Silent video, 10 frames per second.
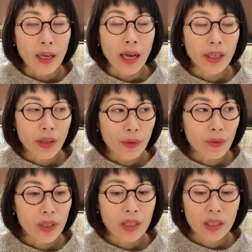I know
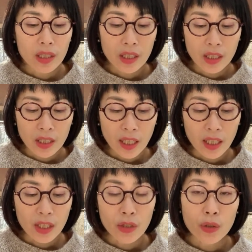this is
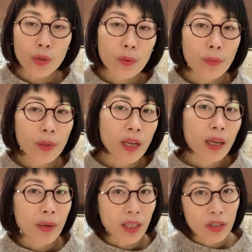like a soup, but
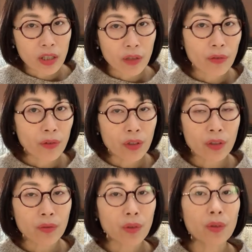I'm actually
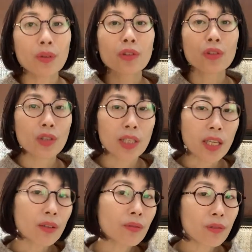first of all
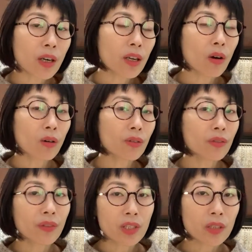stir fry all
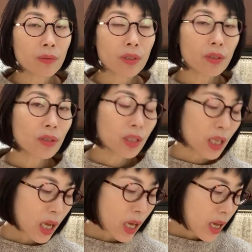the vegetables,
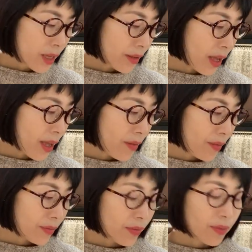
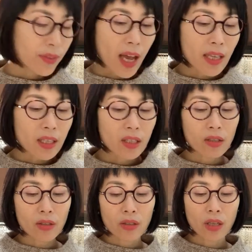then that's
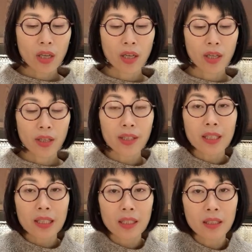gonna,
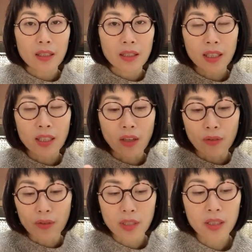you know,